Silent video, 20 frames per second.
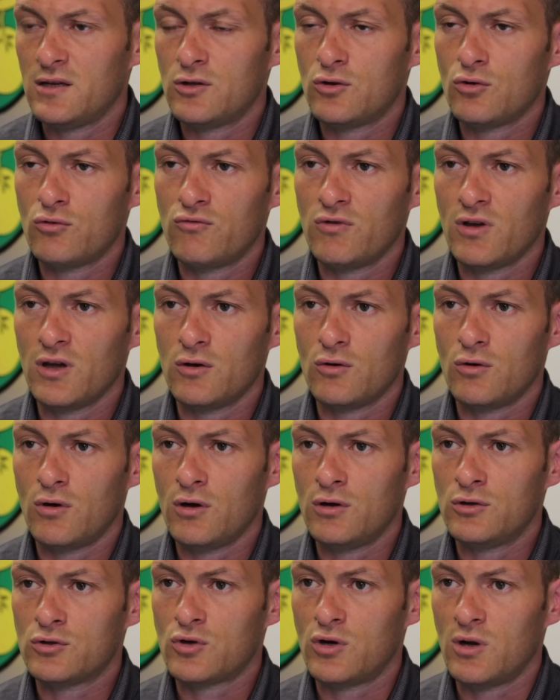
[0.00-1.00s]
you don't really know
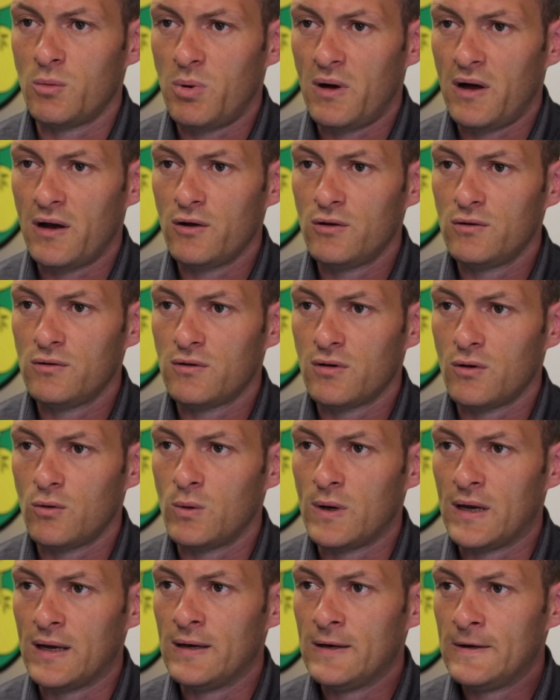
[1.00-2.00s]
how it's going to pan out until
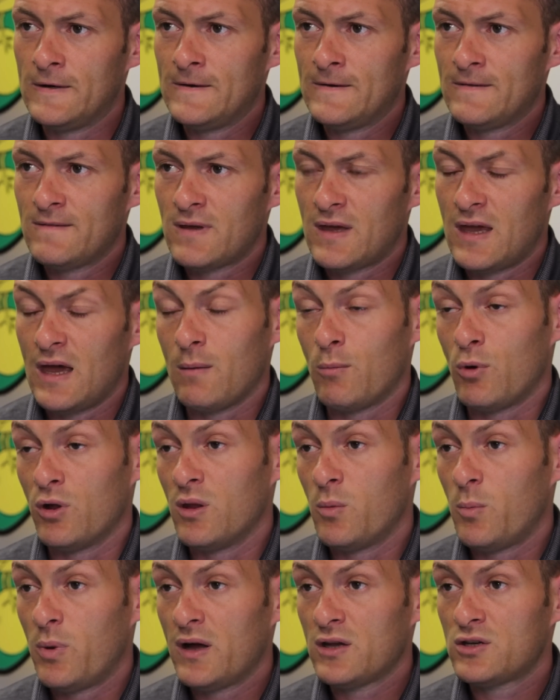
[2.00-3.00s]
we get him on
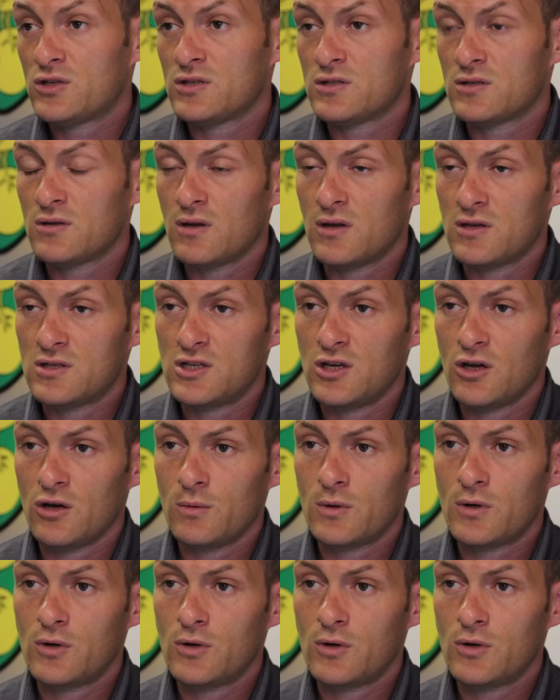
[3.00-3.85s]
the pitch and see how we